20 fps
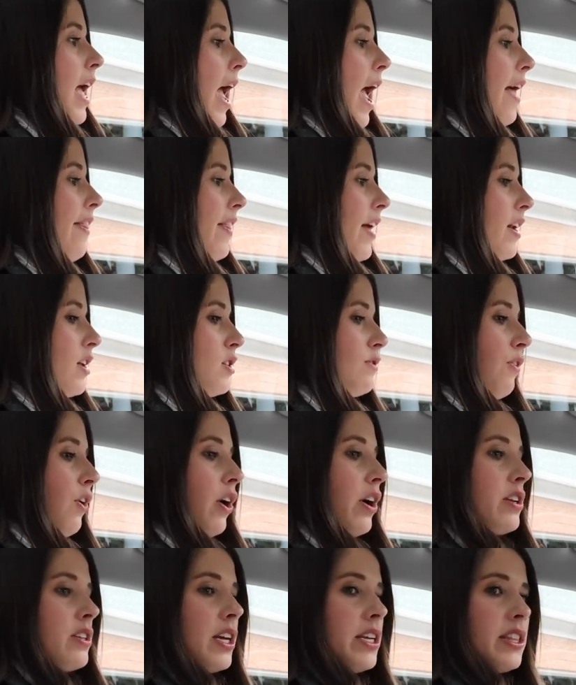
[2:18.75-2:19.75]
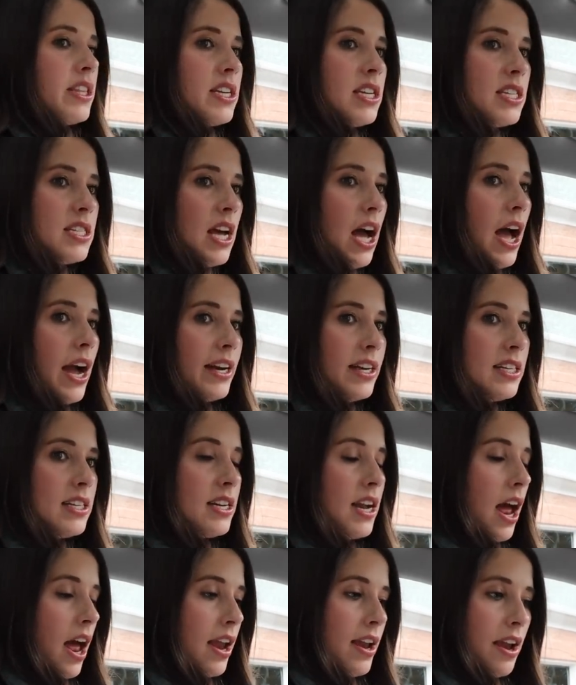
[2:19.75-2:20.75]
And then as far as like the design
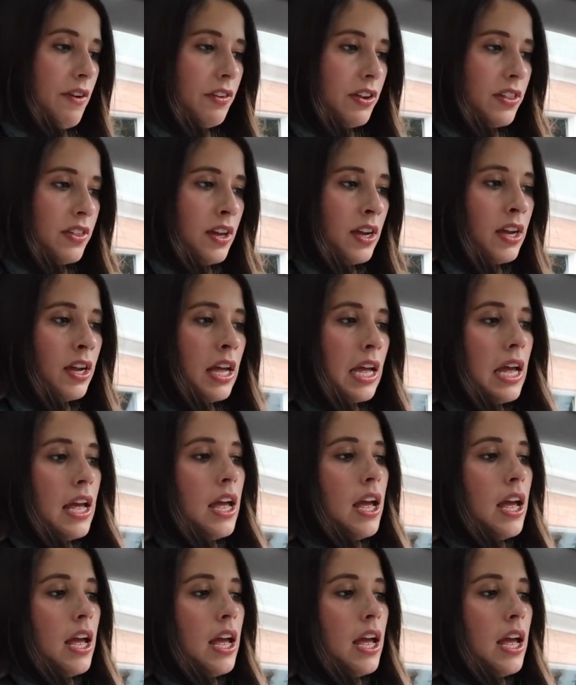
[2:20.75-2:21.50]
and everything,